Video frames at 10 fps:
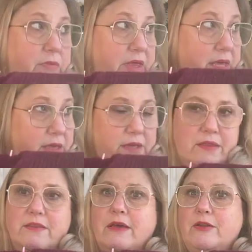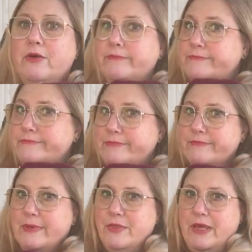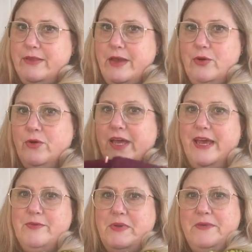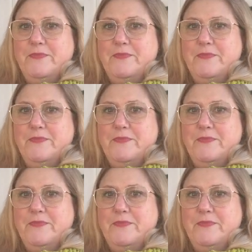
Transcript: think they're looking at me.